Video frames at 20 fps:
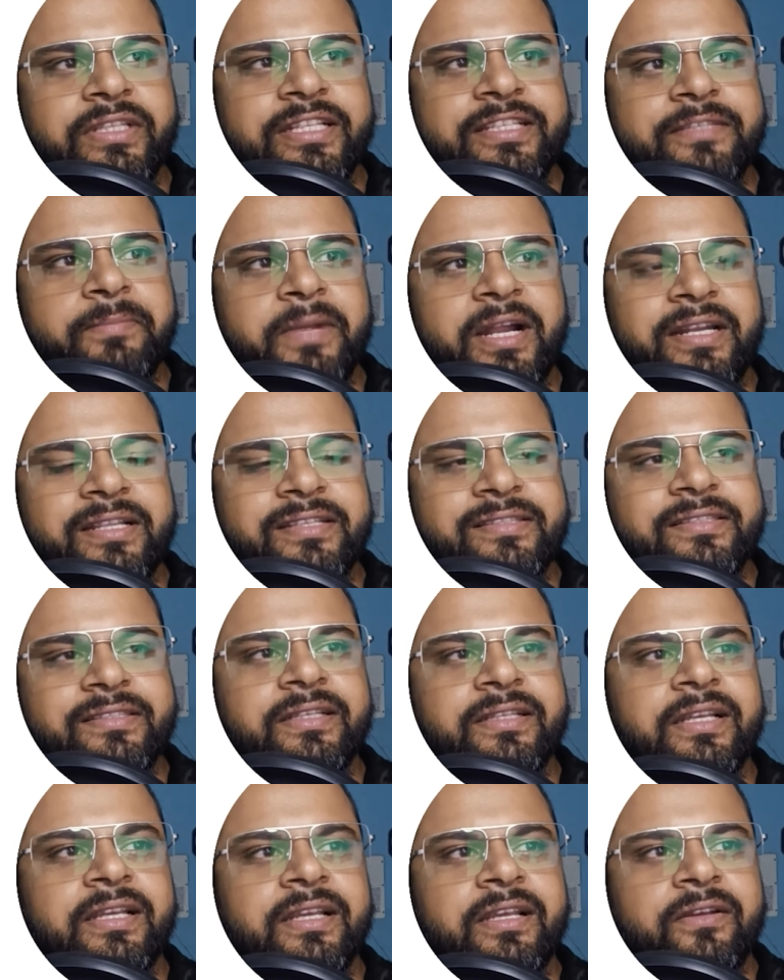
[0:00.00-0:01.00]
This part
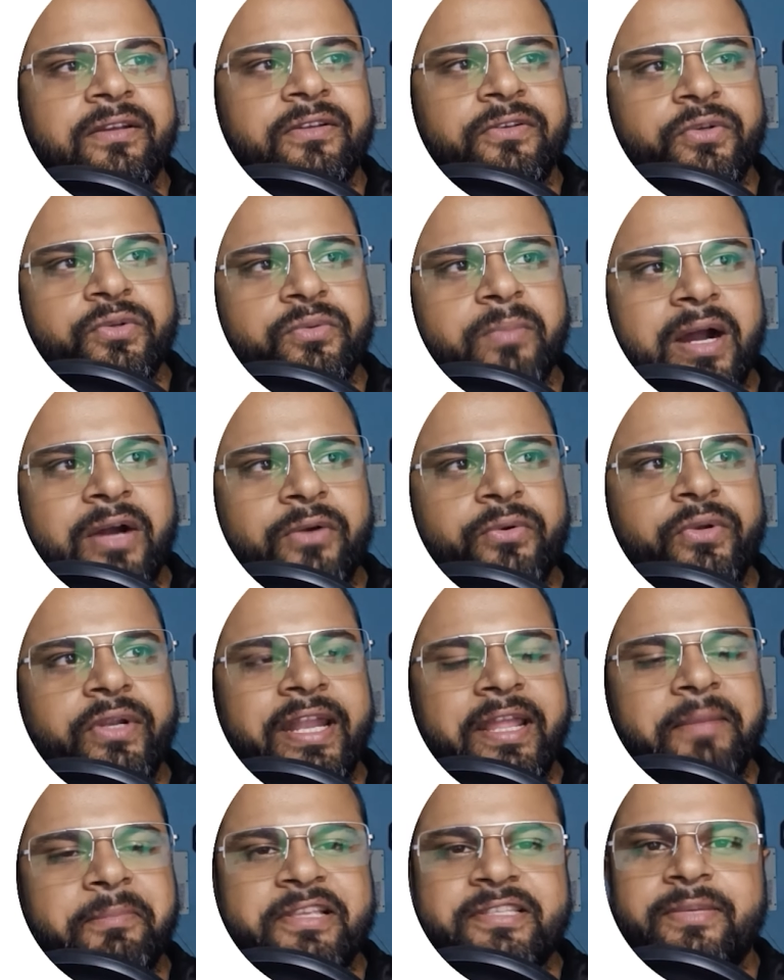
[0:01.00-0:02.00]
is to mount
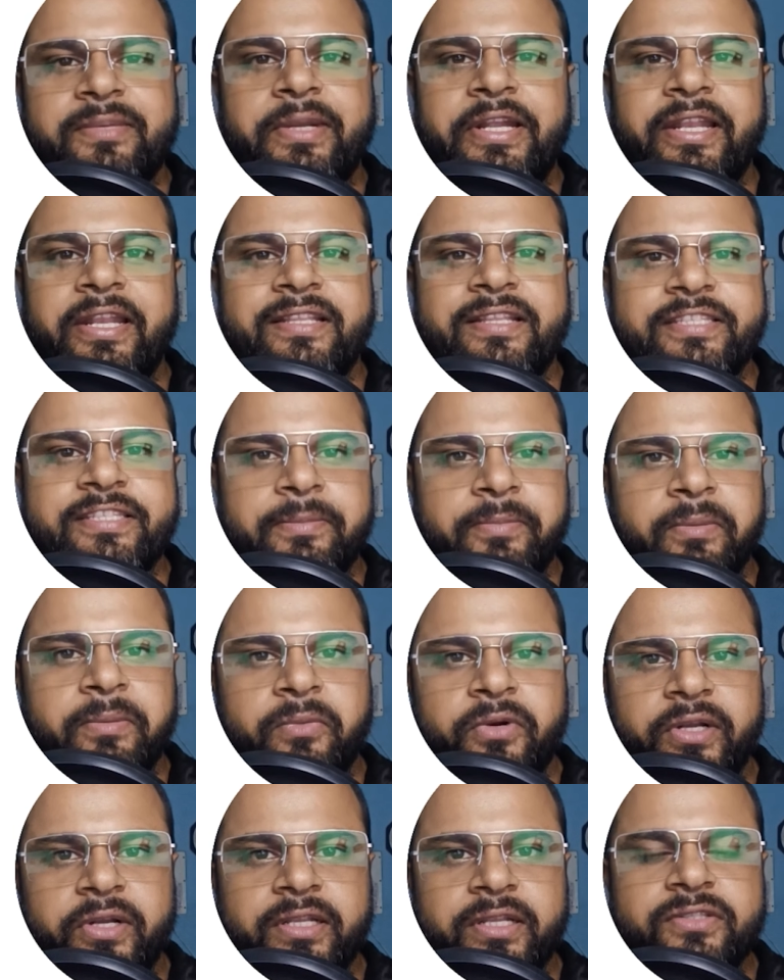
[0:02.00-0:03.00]
NEMA 17 stepper
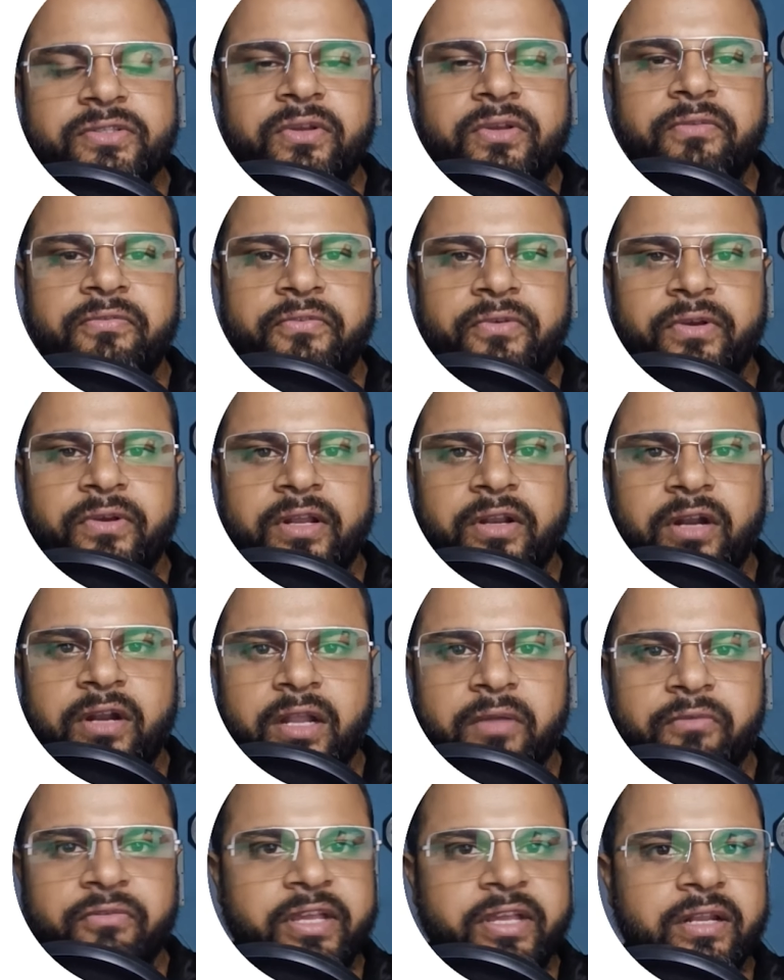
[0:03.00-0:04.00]
motor. So if you are not
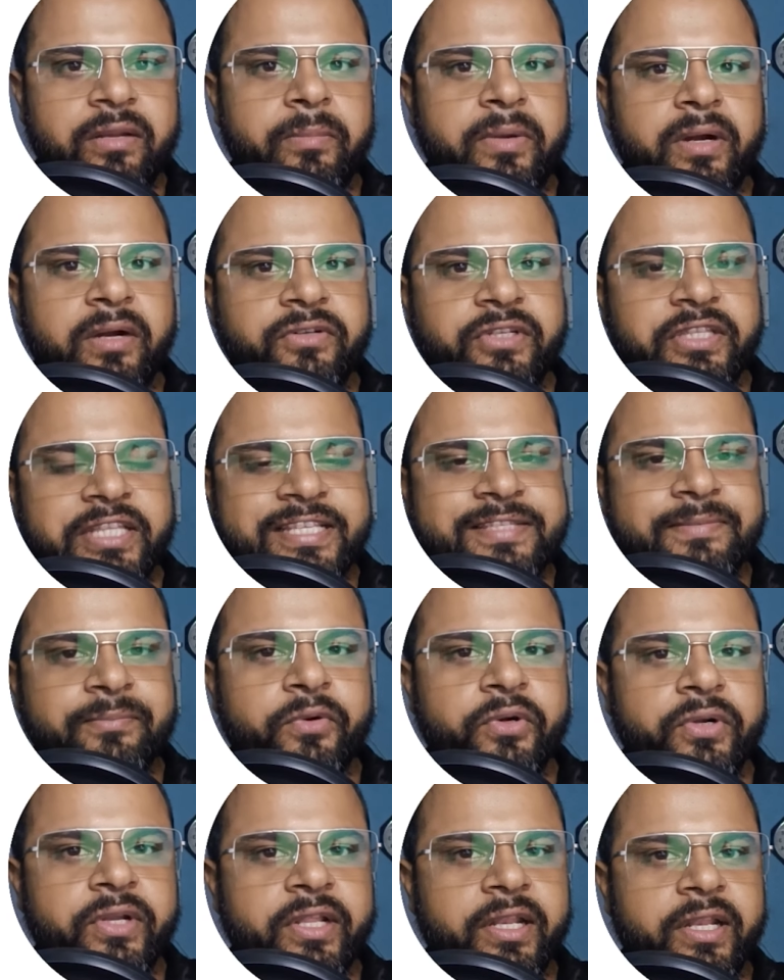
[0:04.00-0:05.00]
aware about this
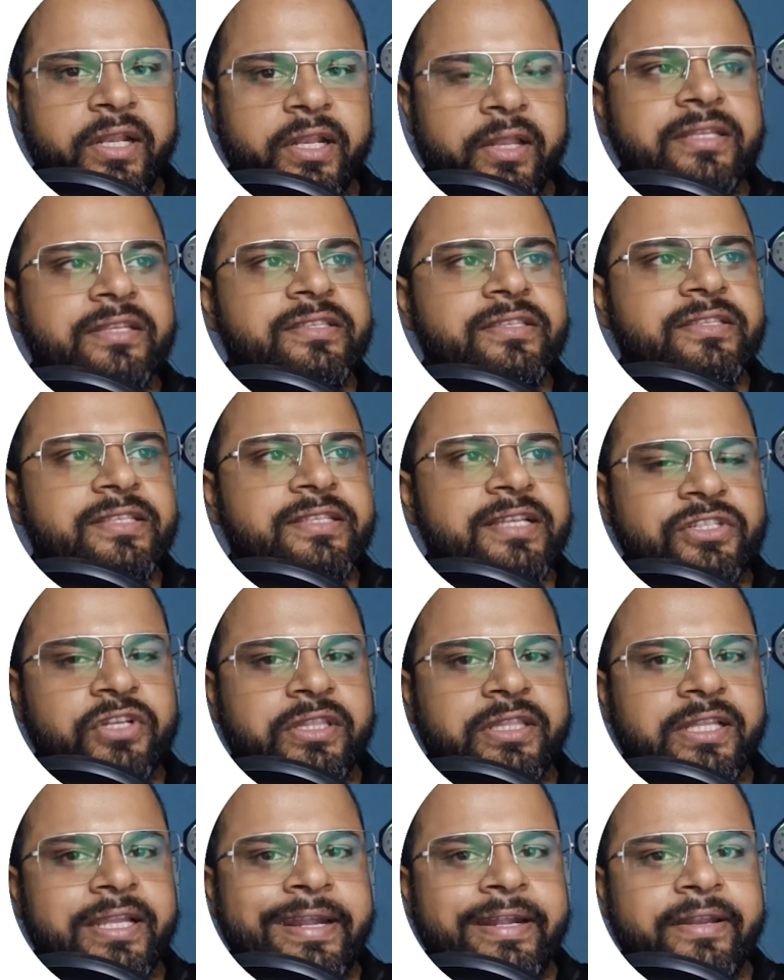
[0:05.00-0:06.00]
motor, you can just search
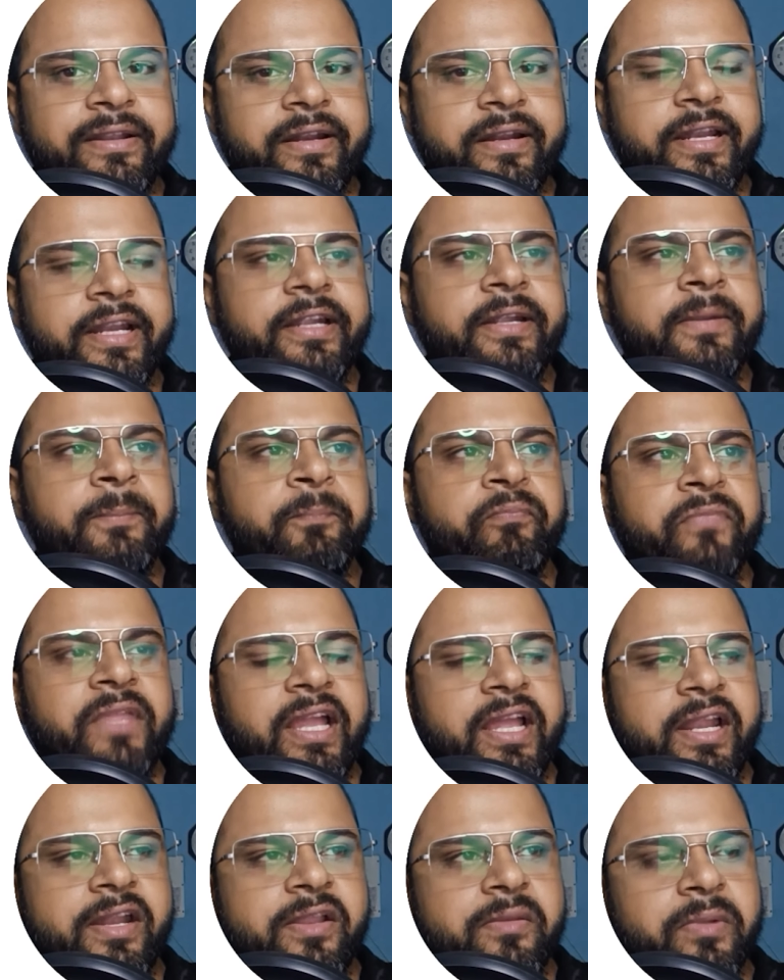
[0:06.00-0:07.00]
on the internet
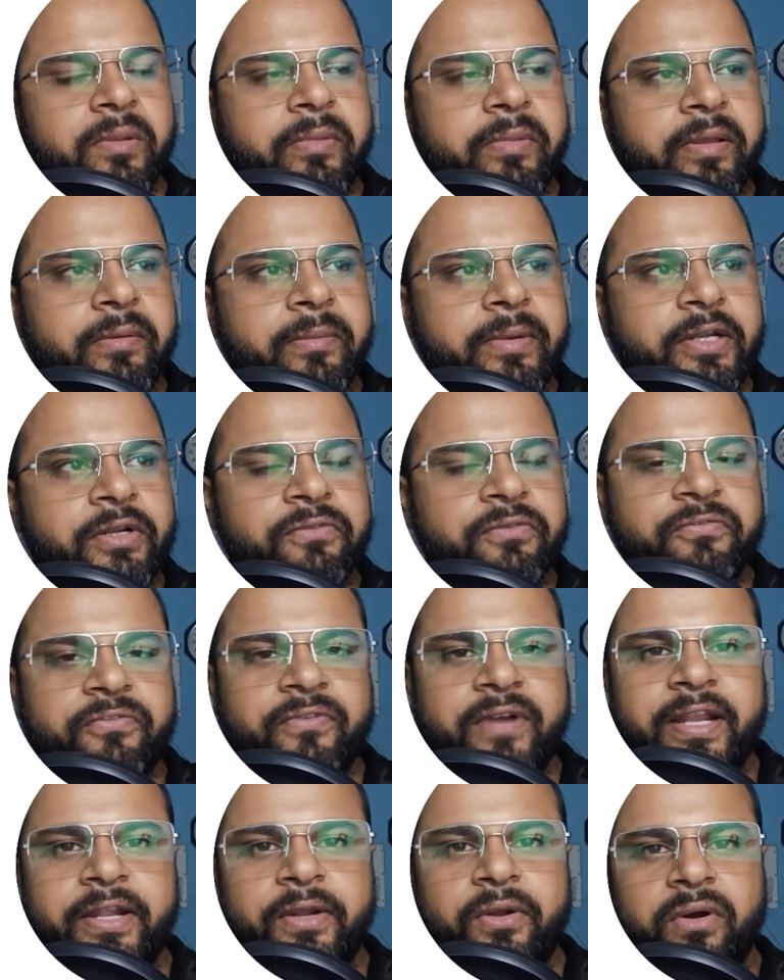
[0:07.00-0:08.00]
and you will be able to
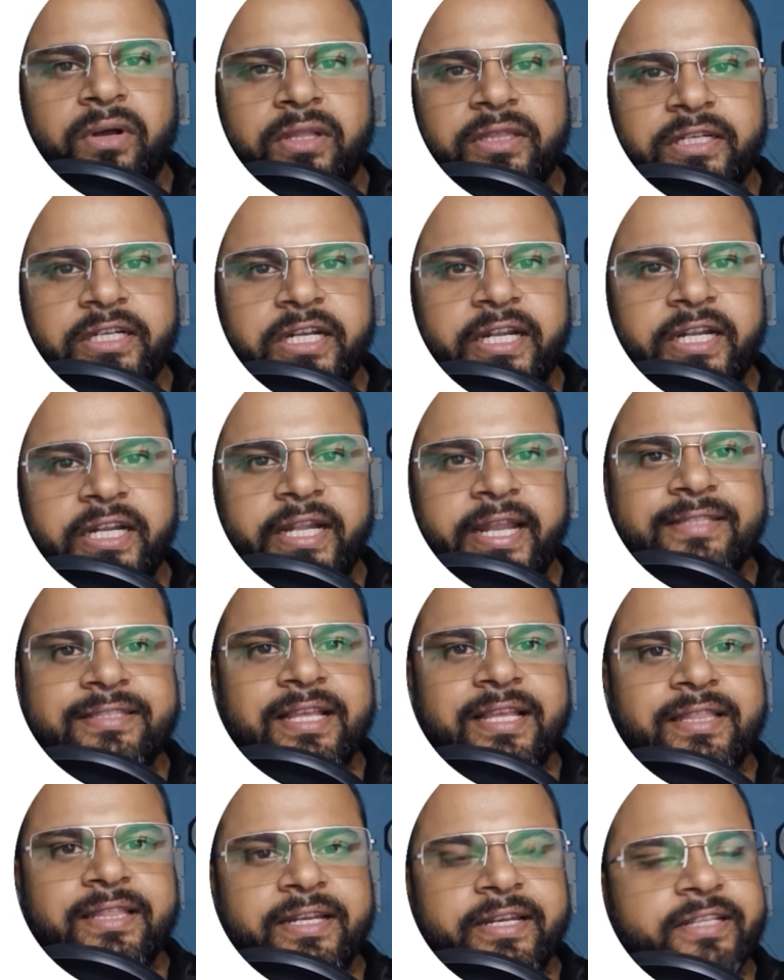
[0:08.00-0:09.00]
find all the details
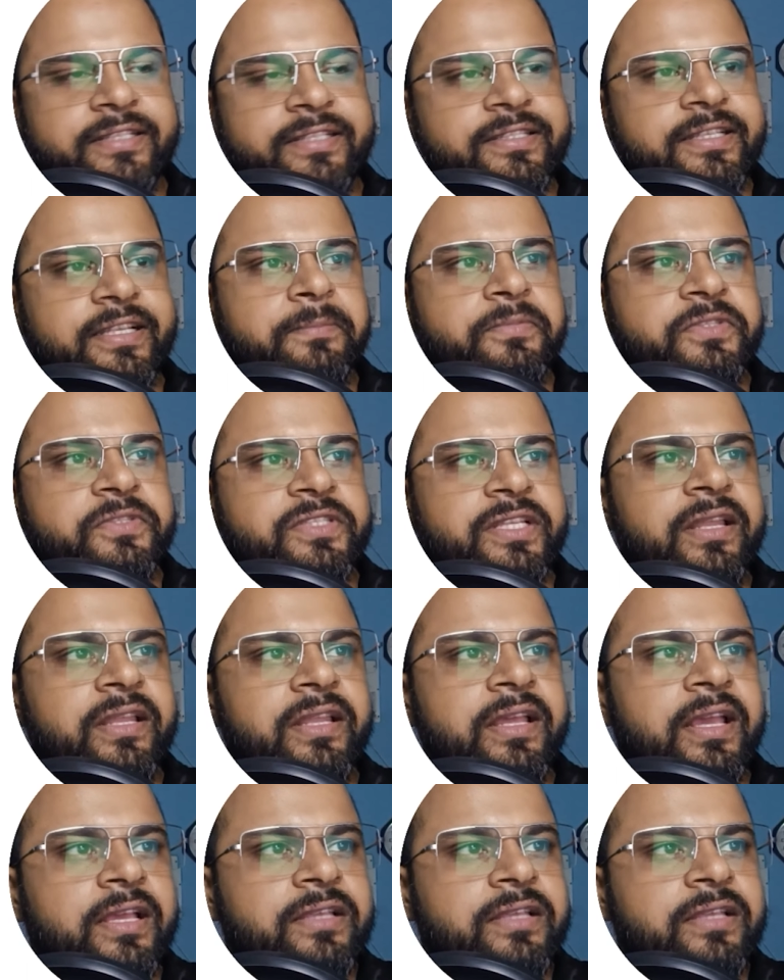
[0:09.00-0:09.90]
and the description.